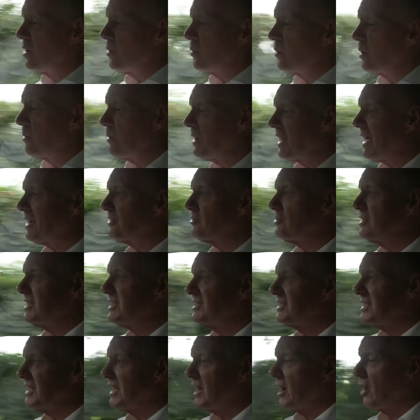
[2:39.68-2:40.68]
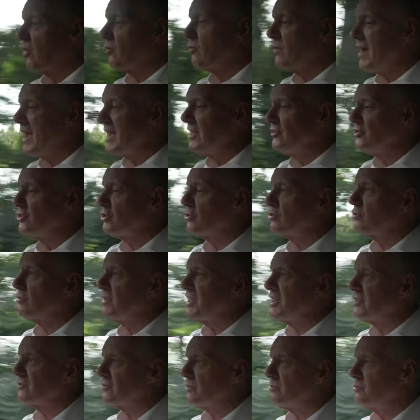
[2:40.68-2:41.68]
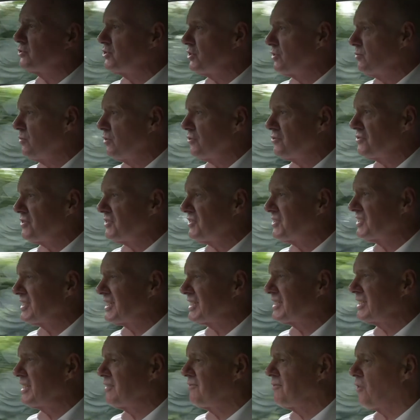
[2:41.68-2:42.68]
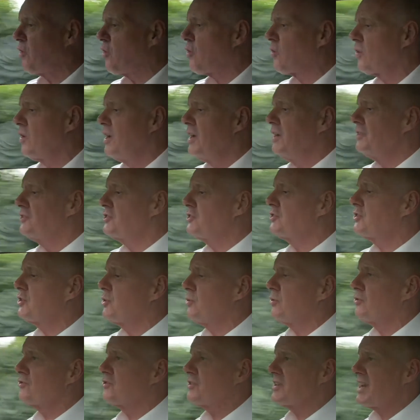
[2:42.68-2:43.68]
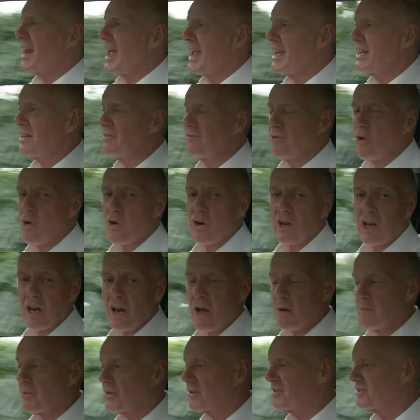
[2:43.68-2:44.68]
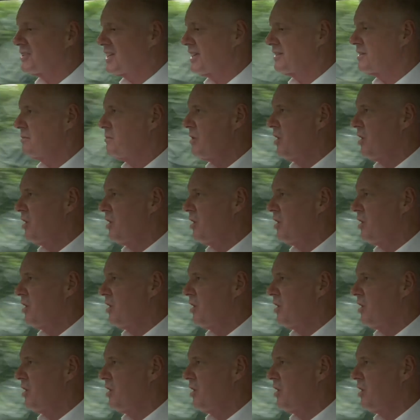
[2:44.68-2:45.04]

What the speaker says: we will actually see our range increase from 264 to 284 kilometers at the